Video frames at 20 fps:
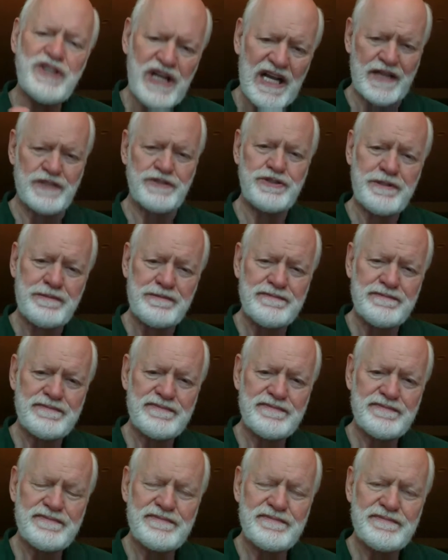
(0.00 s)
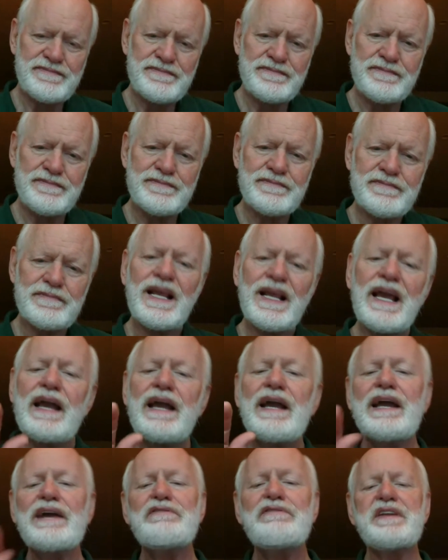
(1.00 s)
change.
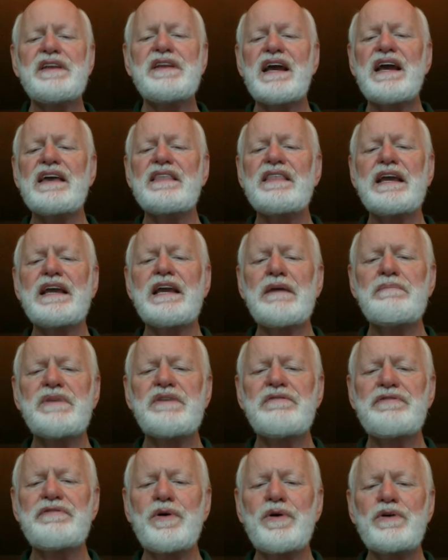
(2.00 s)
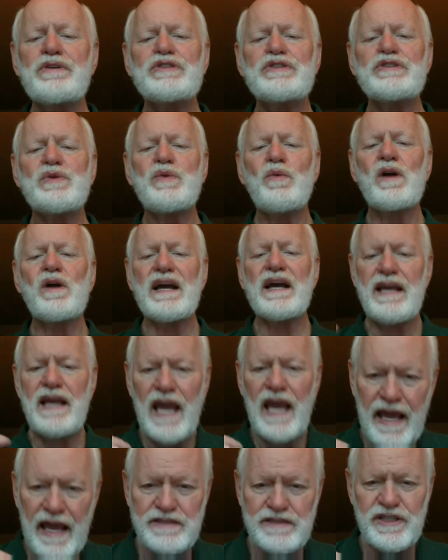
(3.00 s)
Every day, they get me to focus on what I
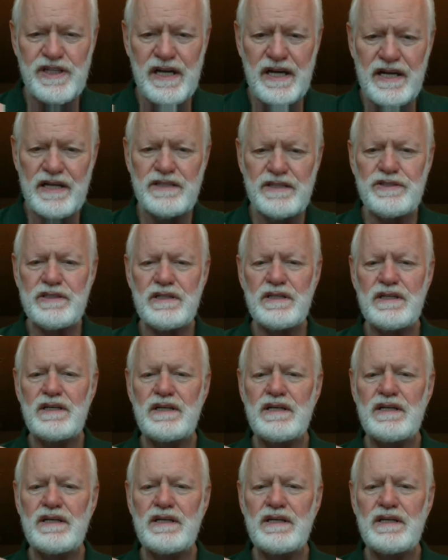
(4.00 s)
can change.